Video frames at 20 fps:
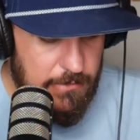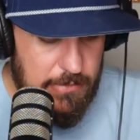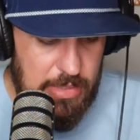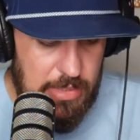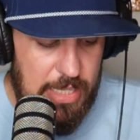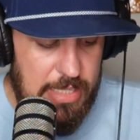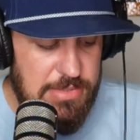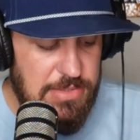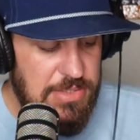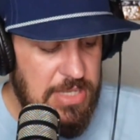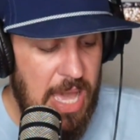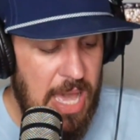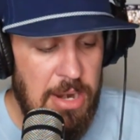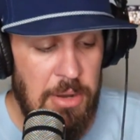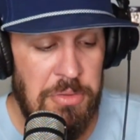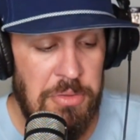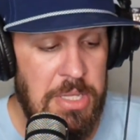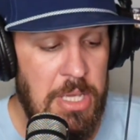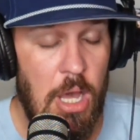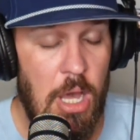It's not
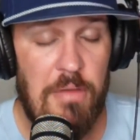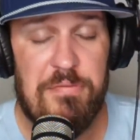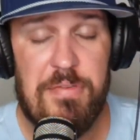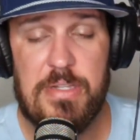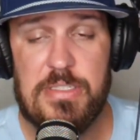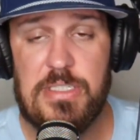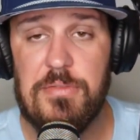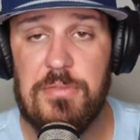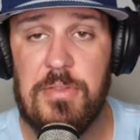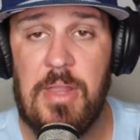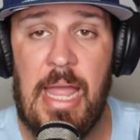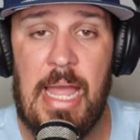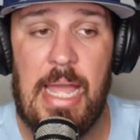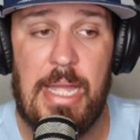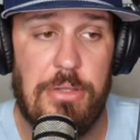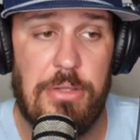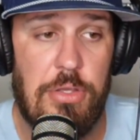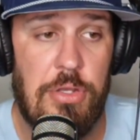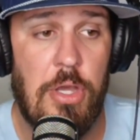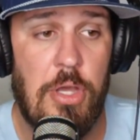on the offensive
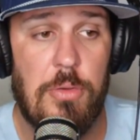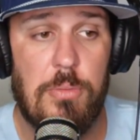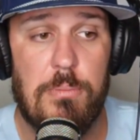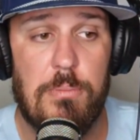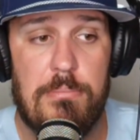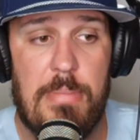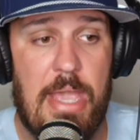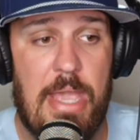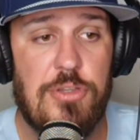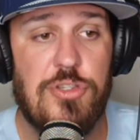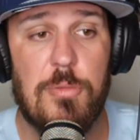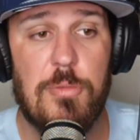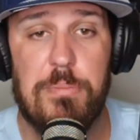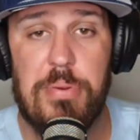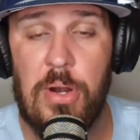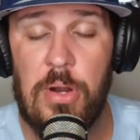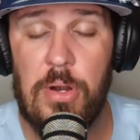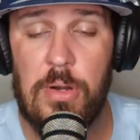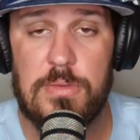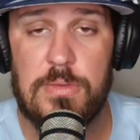line. Major
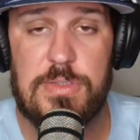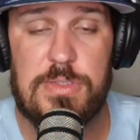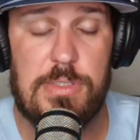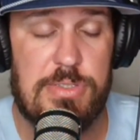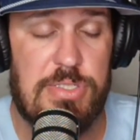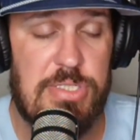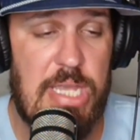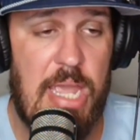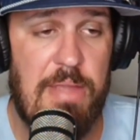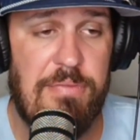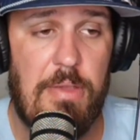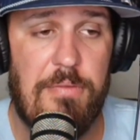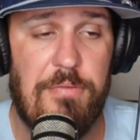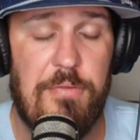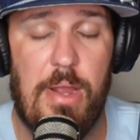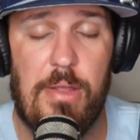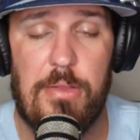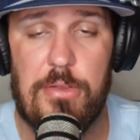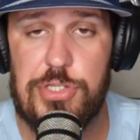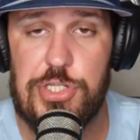Burns, the safety
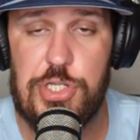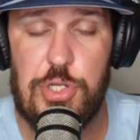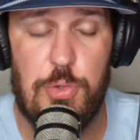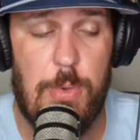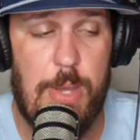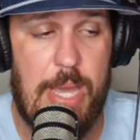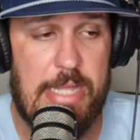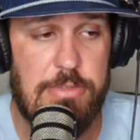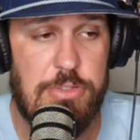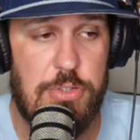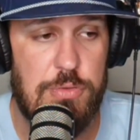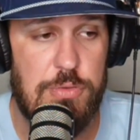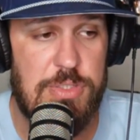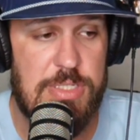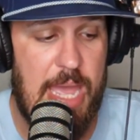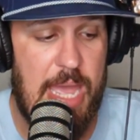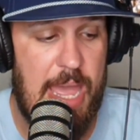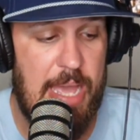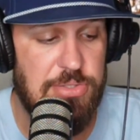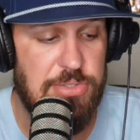for LSU who had 2
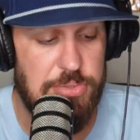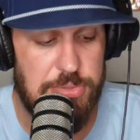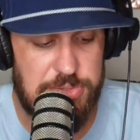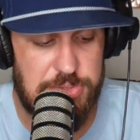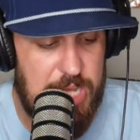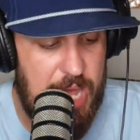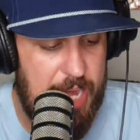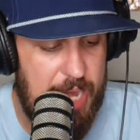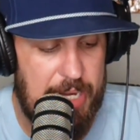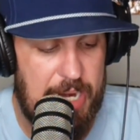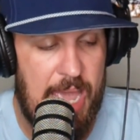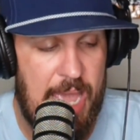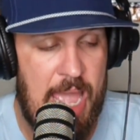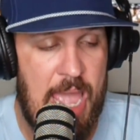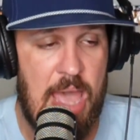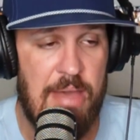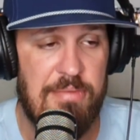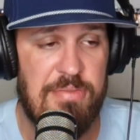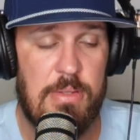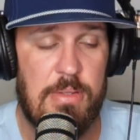sacks or a sack and a
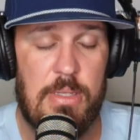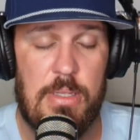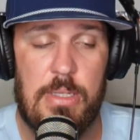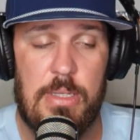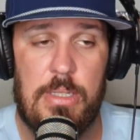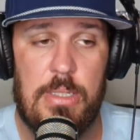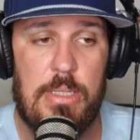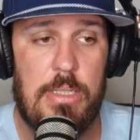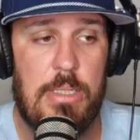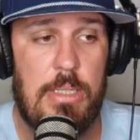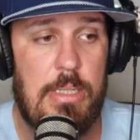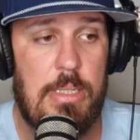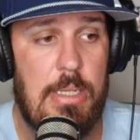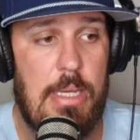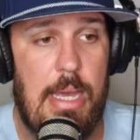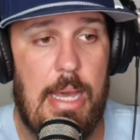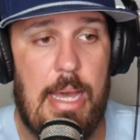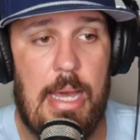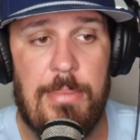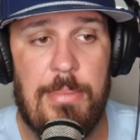half,
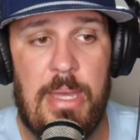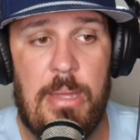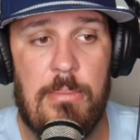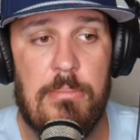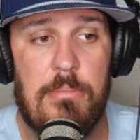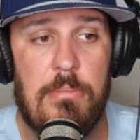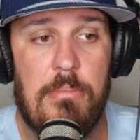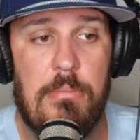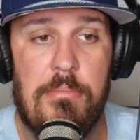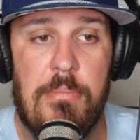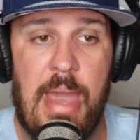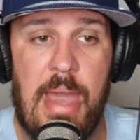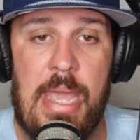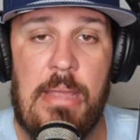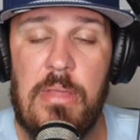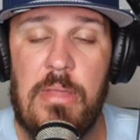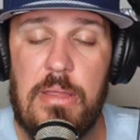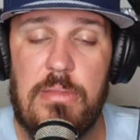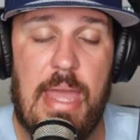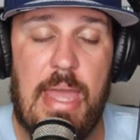I mean,
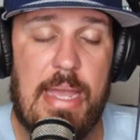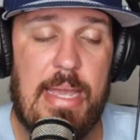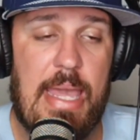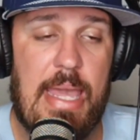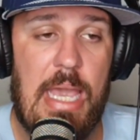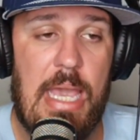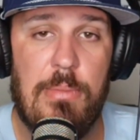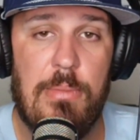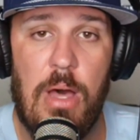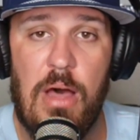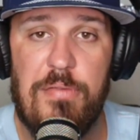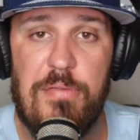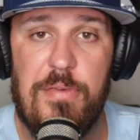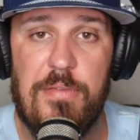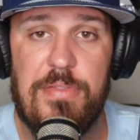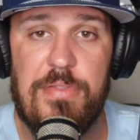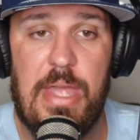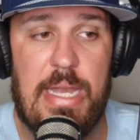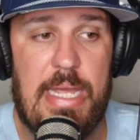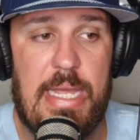mainly that came off
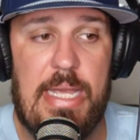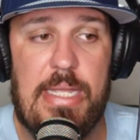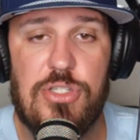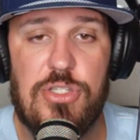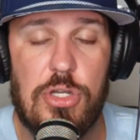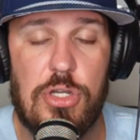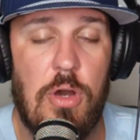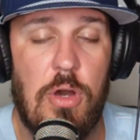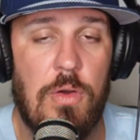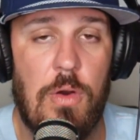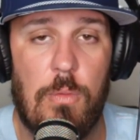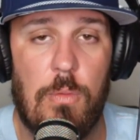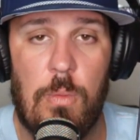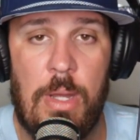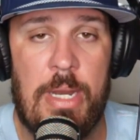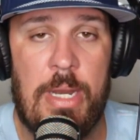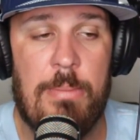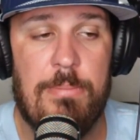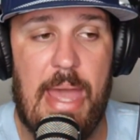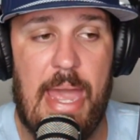of that he took on a
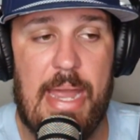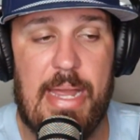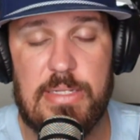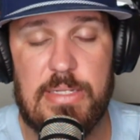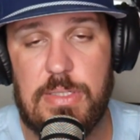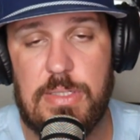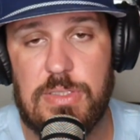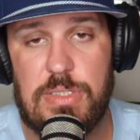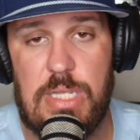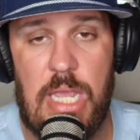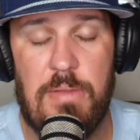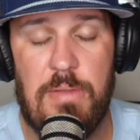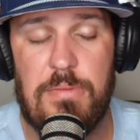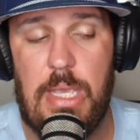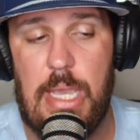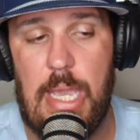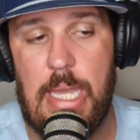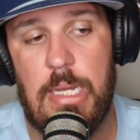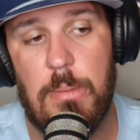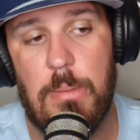running back as a
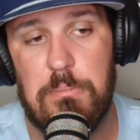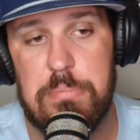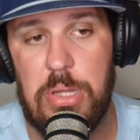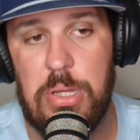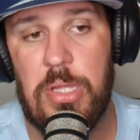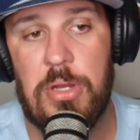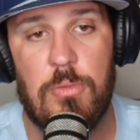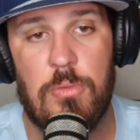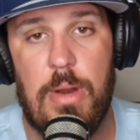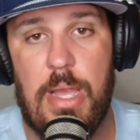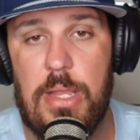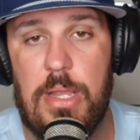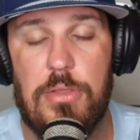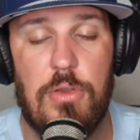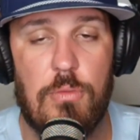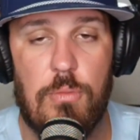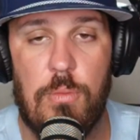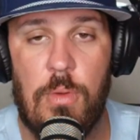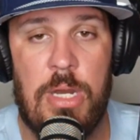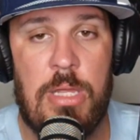safety and obliterated
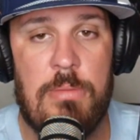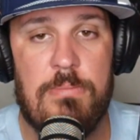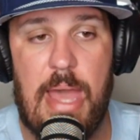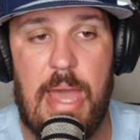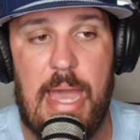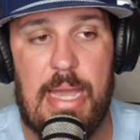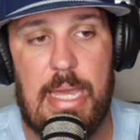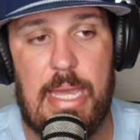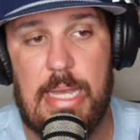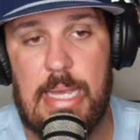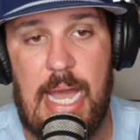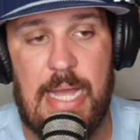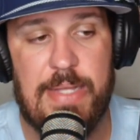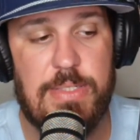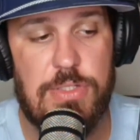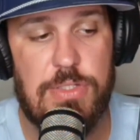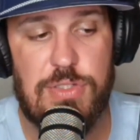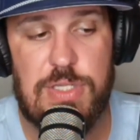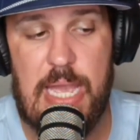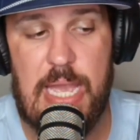your running back and got
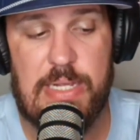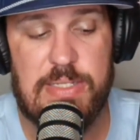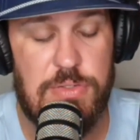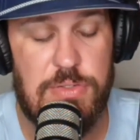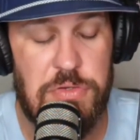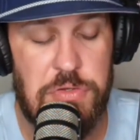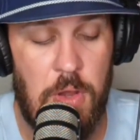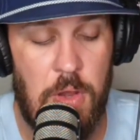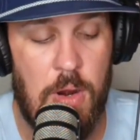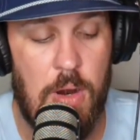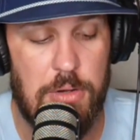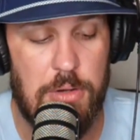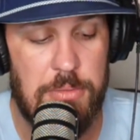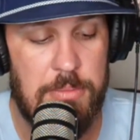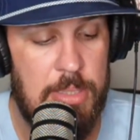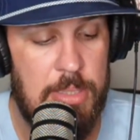to Jackson Dart.